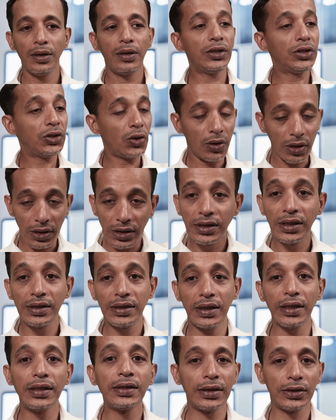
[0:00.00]
the shortest
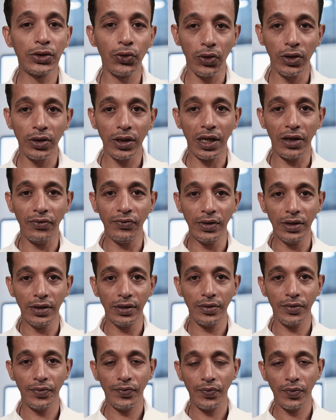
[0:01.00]
distance is going to cover.
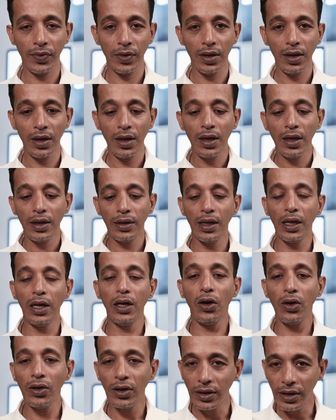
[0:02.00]
The
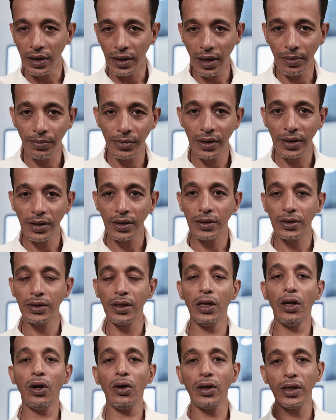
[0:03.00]
longer the number,
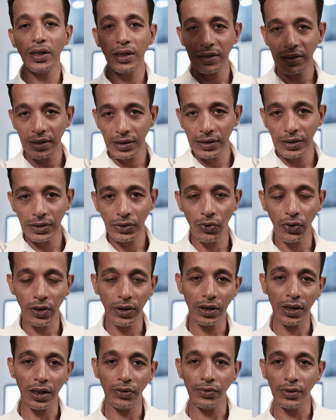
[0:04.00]
the longer distance is going
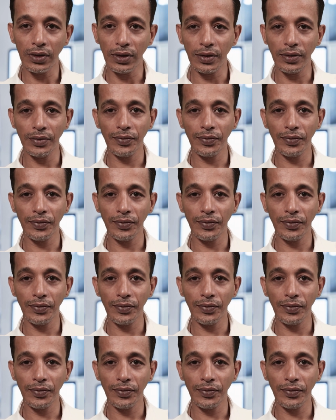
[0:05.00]
to cover.